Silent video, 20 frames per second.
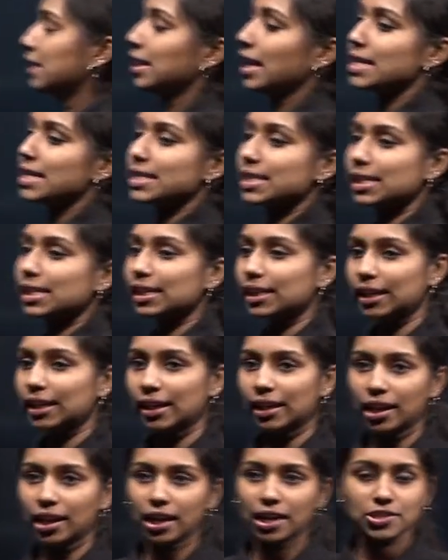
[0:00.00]
answer.
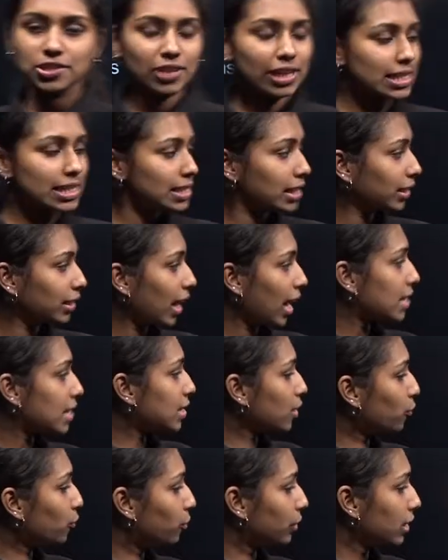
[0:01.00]
So let's take the
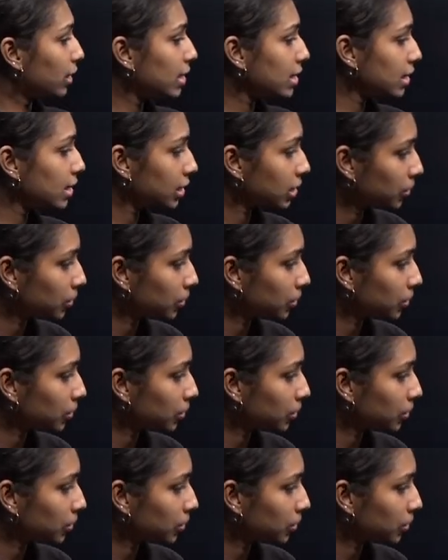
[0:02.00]
answer first.